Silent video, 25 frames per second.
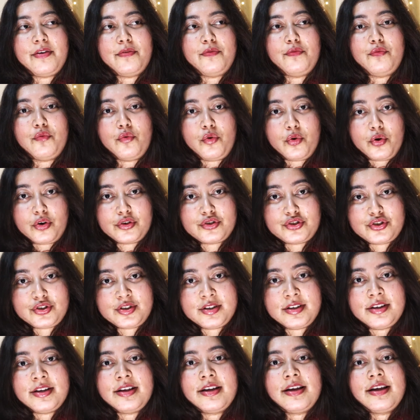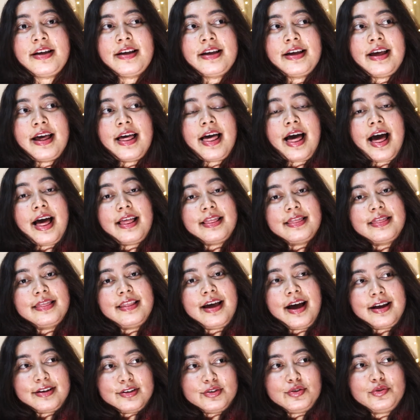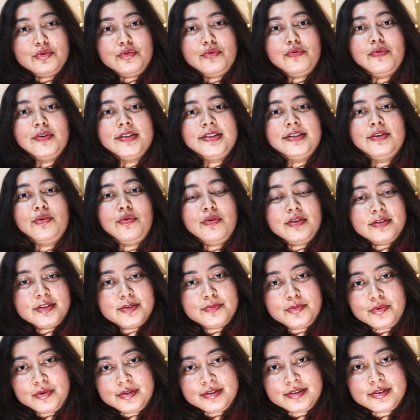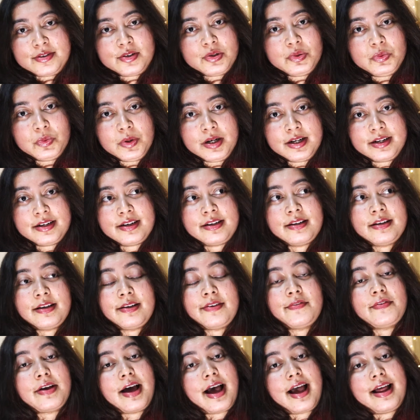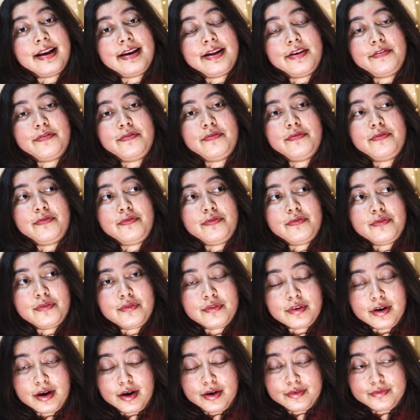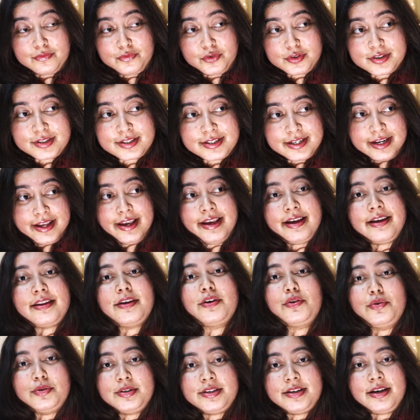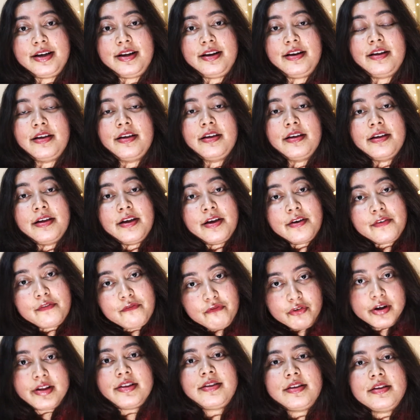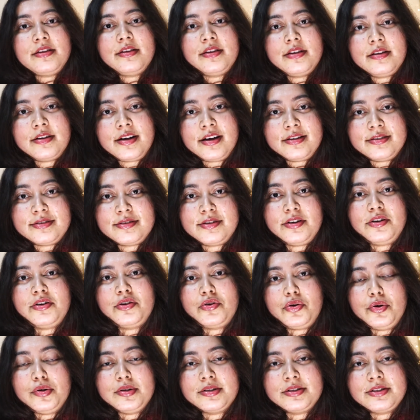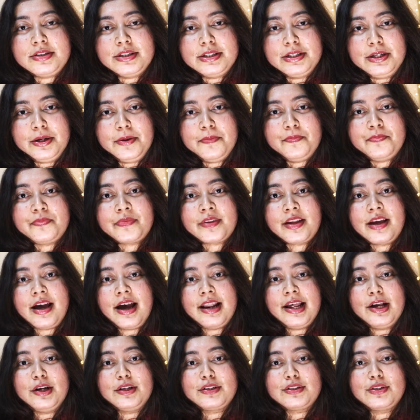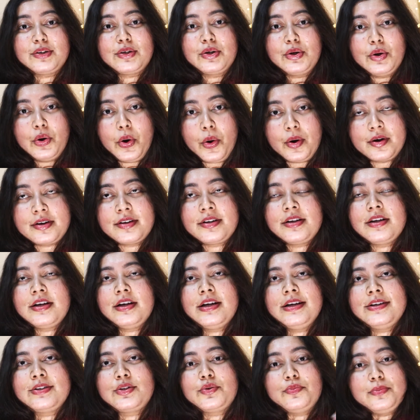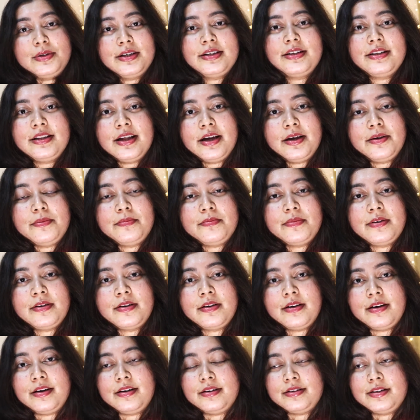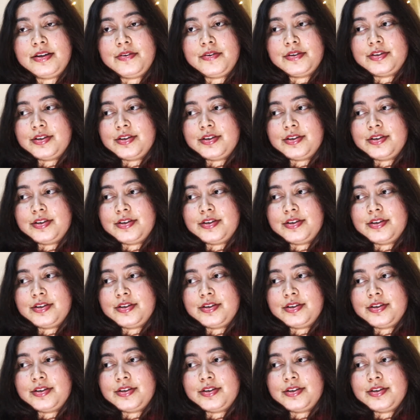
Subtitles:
watched, and that too was an all sponsored one. And I was staying in a hotel with the Rajasthan Royals team, and I also got to meet them. They were